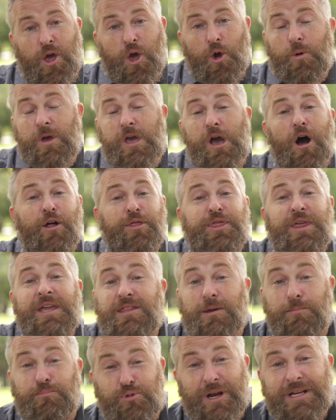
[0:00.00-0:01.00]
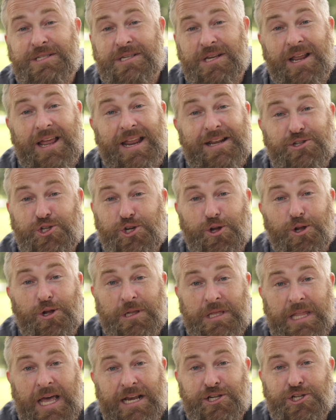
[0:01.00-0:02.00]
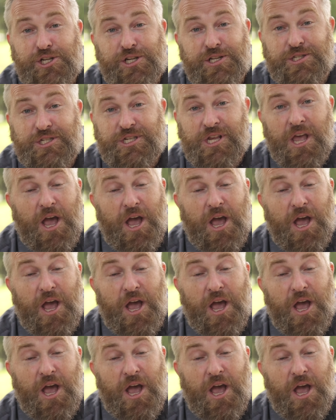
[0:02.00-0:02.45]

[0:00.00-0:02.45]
We all think the presidential election's